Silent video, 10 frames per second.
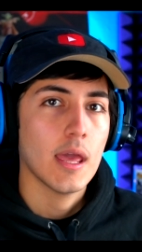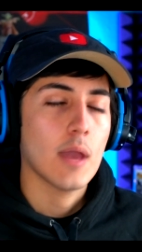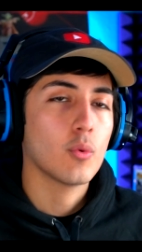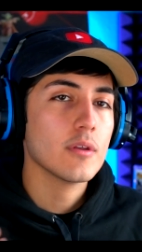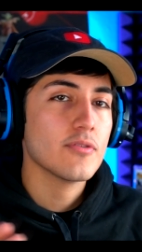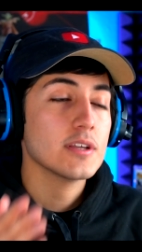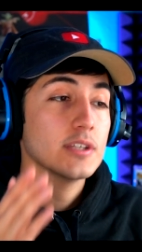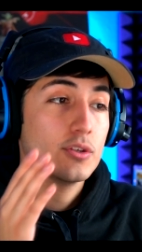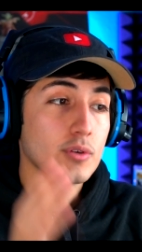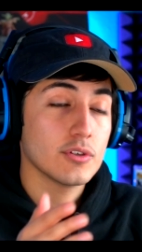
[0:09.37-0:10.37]
And one of the things
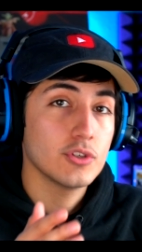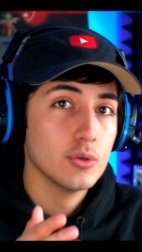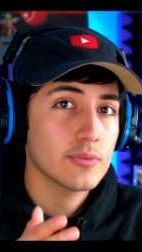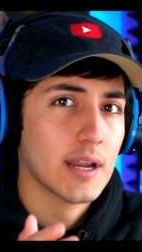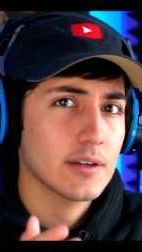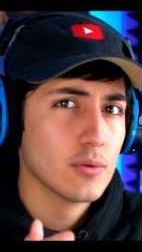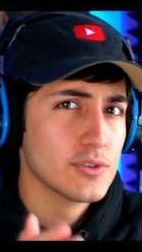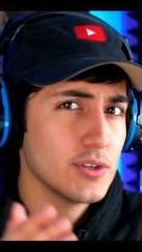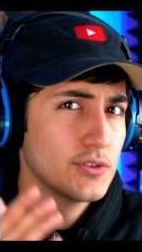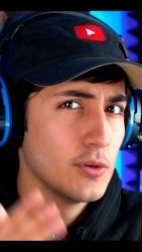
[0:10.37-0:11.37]
that you can do that I don't
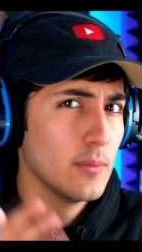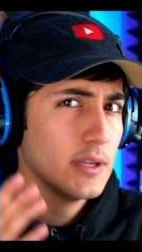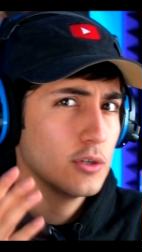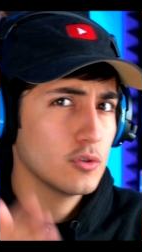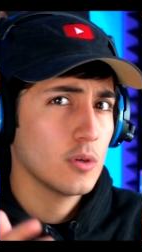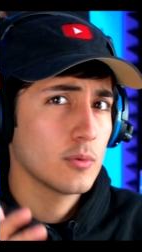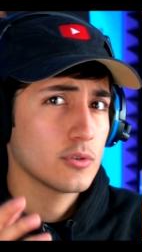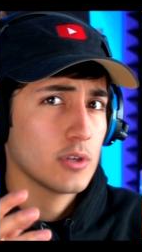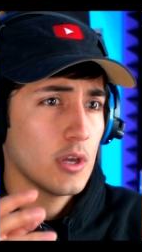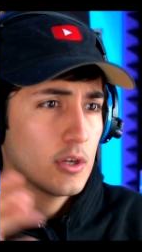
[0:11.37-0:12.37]
see too many
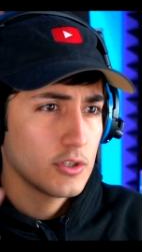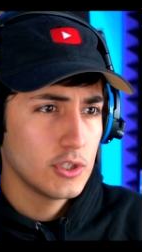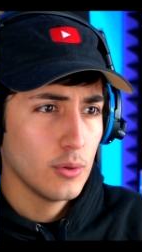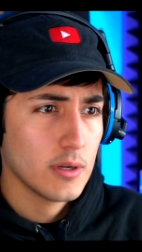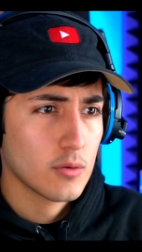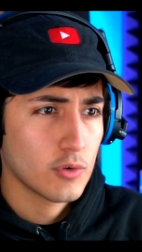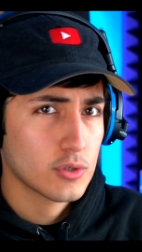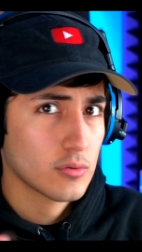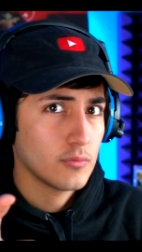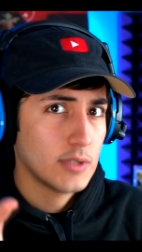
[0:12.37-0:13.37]
YouTubers doing,
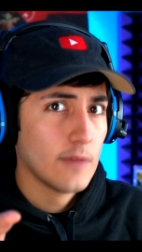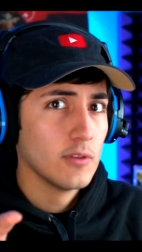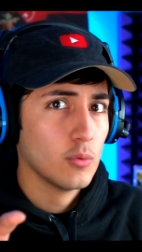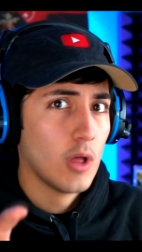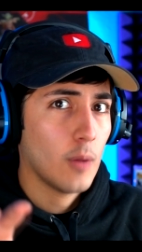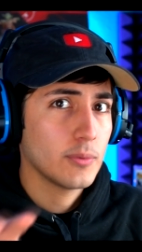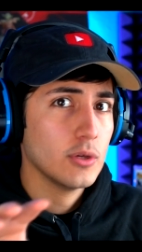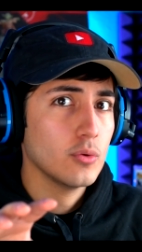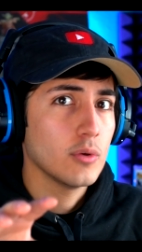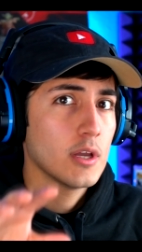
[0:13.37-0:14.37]
which definitely will help
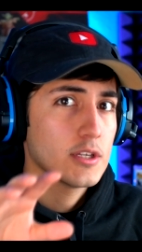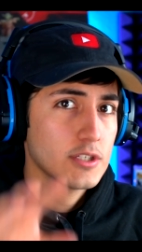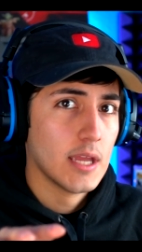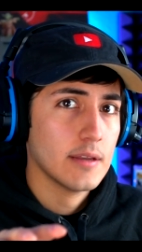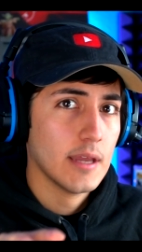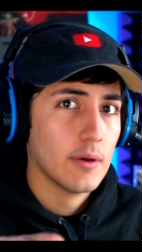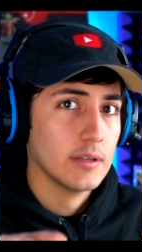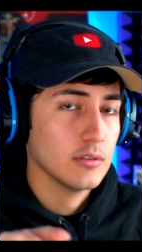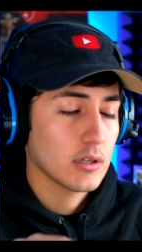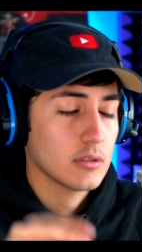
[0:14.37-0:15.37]
you stand out
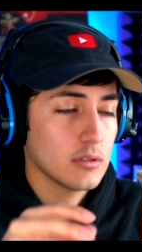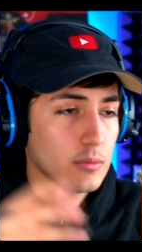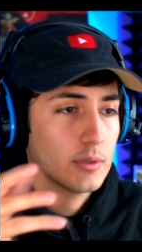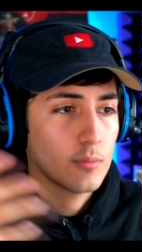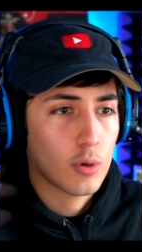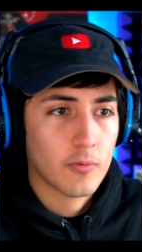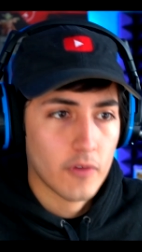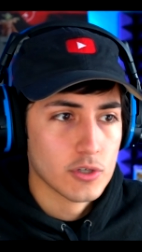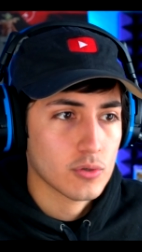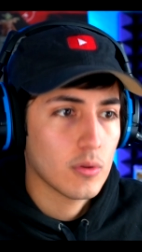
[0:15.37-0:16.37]
and look a little bit more
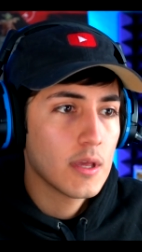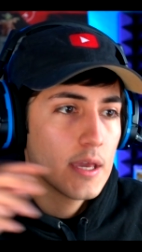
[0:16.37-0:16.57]
professional,